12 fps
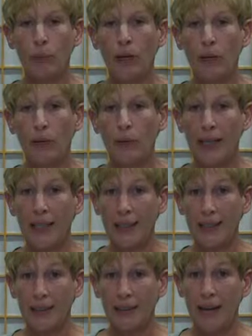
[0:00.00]
1
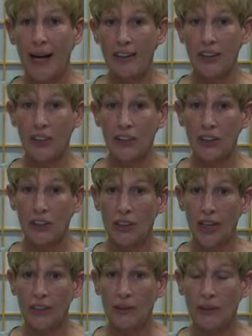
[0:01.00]
Reiki class on
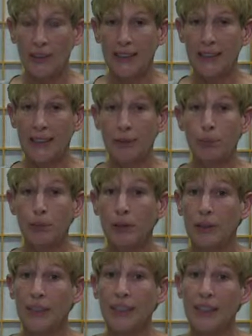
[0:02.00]
July 26th,
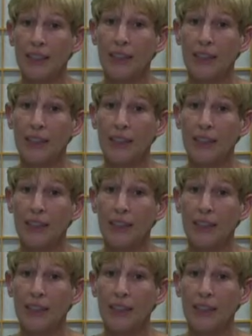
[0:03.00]
please